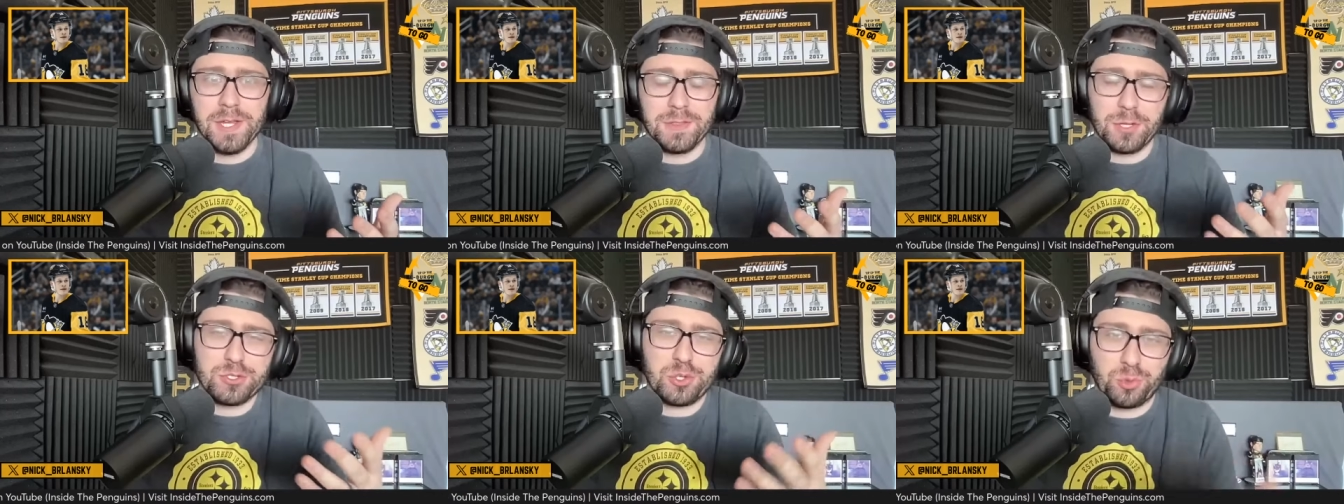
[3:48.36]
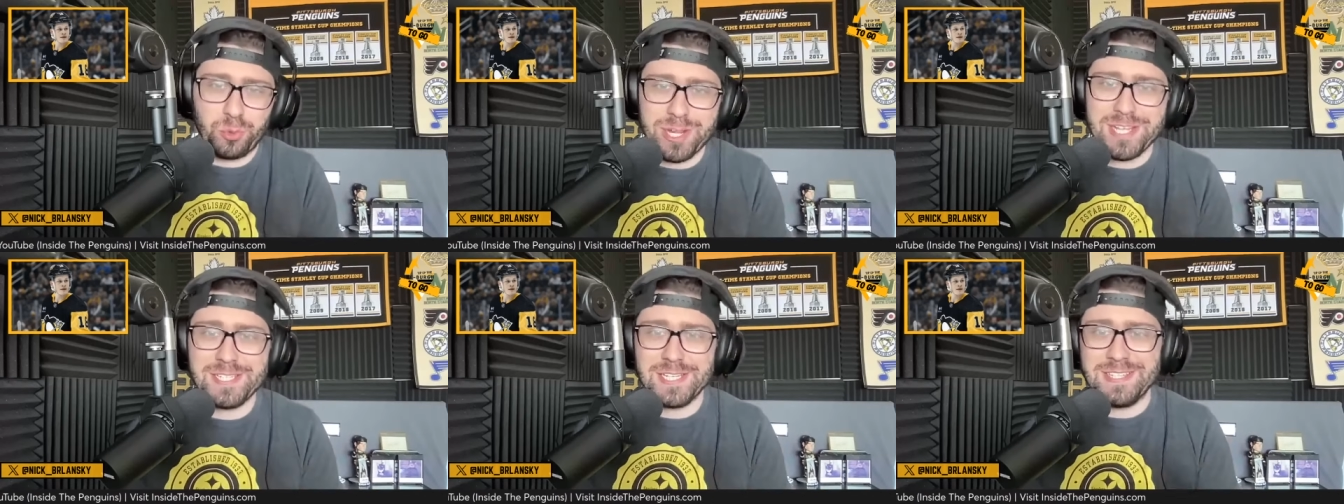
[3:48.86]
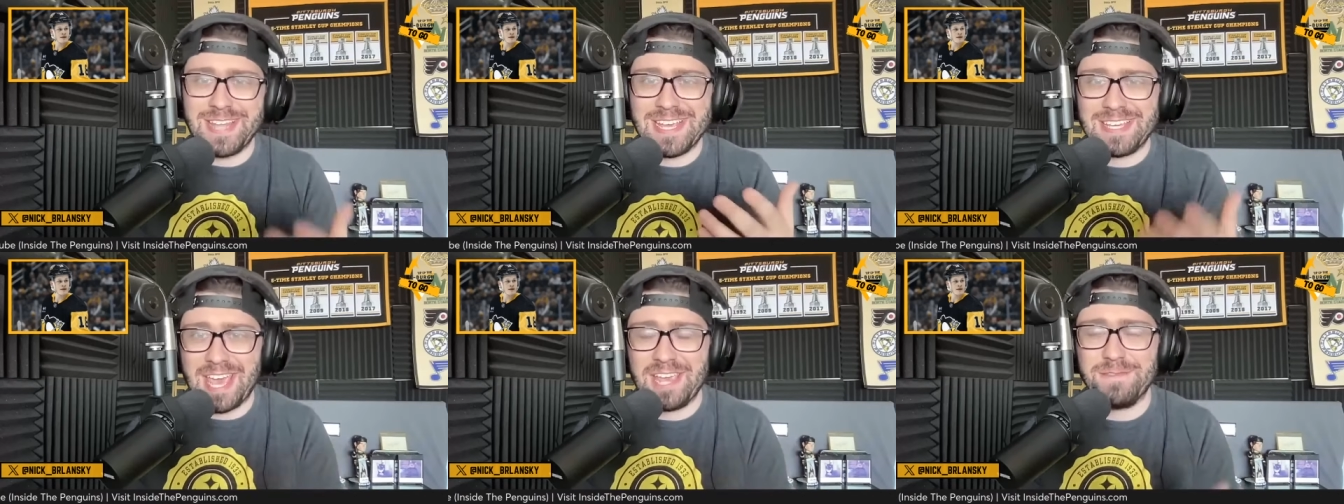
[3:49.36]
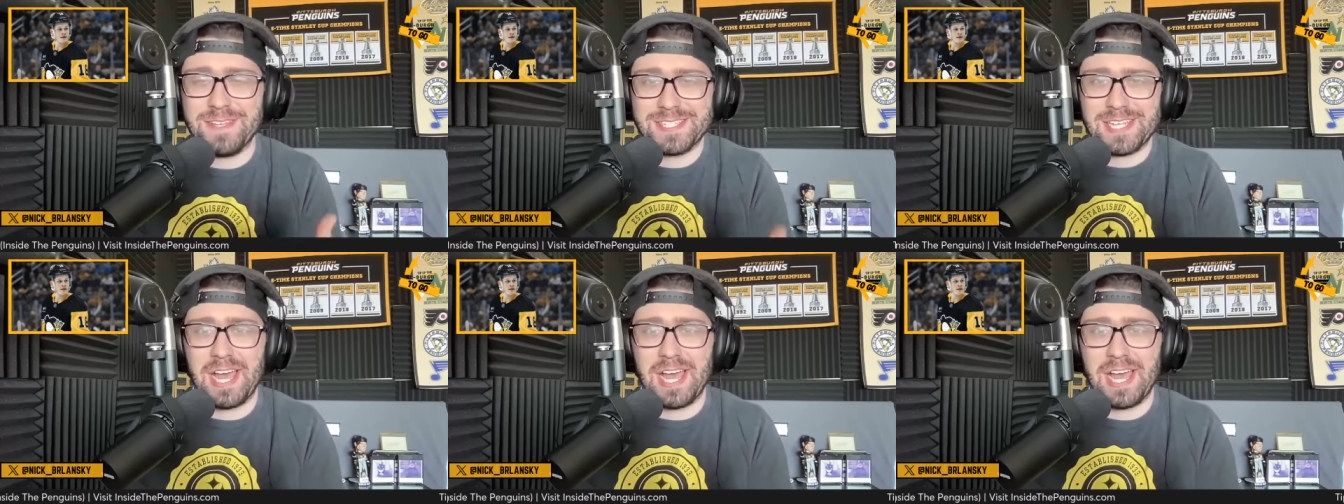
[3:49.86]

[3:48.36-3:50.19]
there's a reason they gave this